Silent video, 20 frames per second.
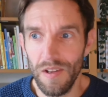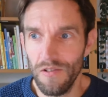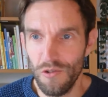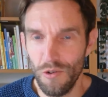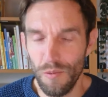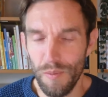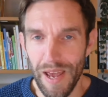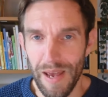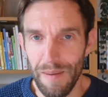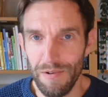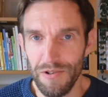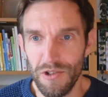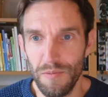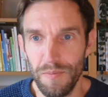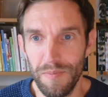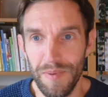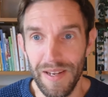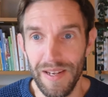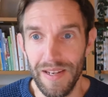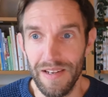to be able to
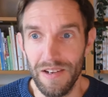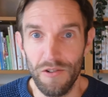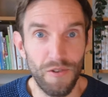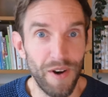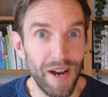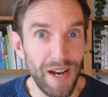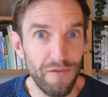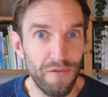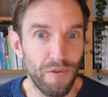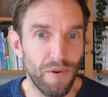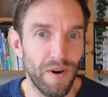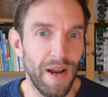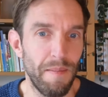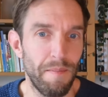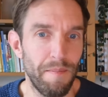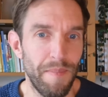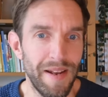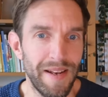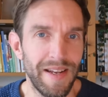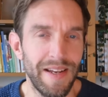be great for
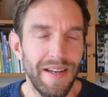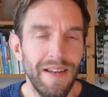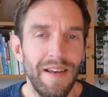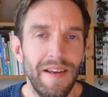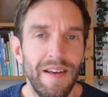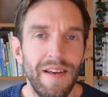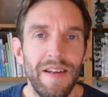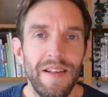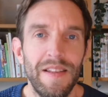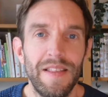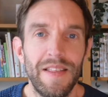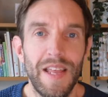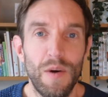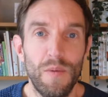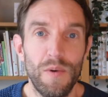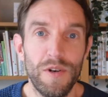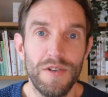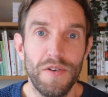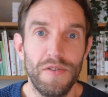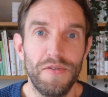embedding,
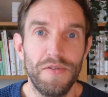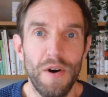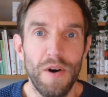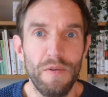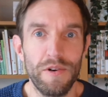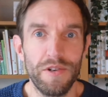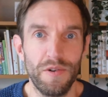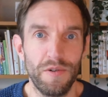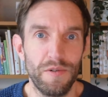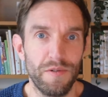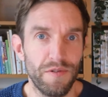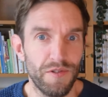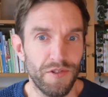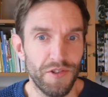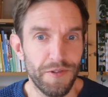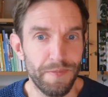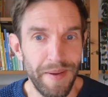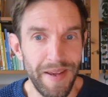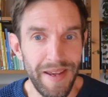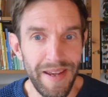there was a focus on
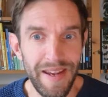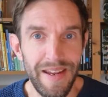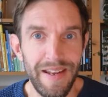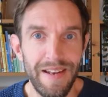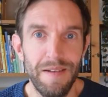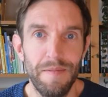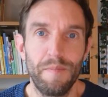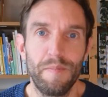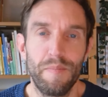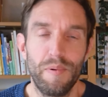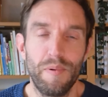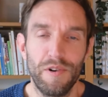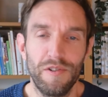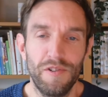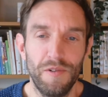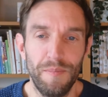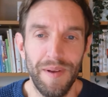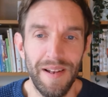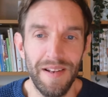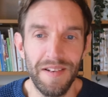speed,
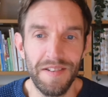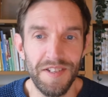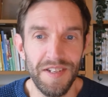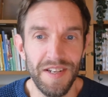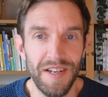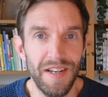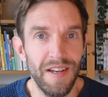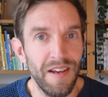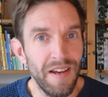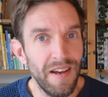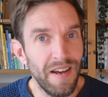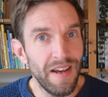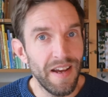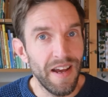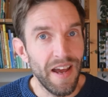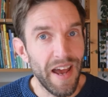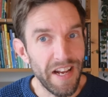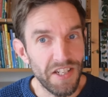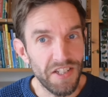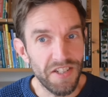portability,
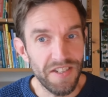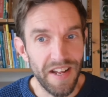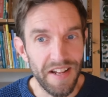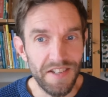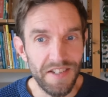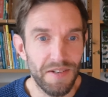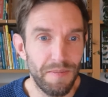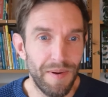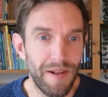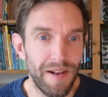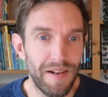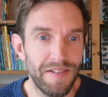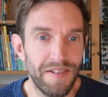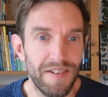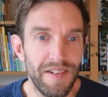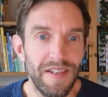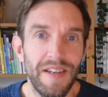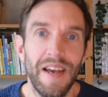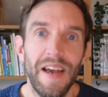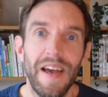
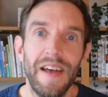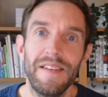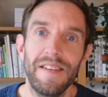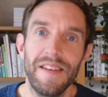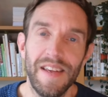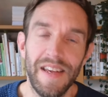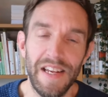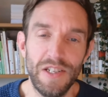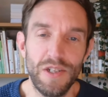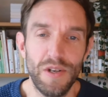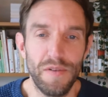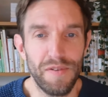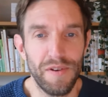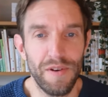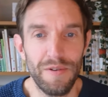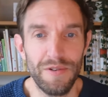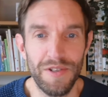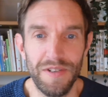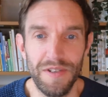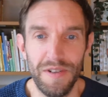extensibility, and ease of
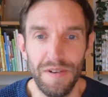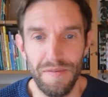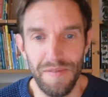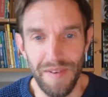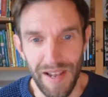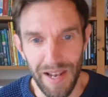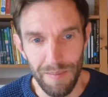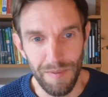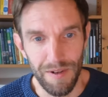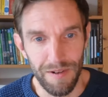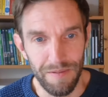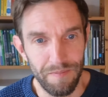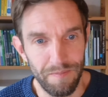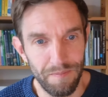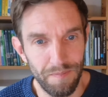use in development.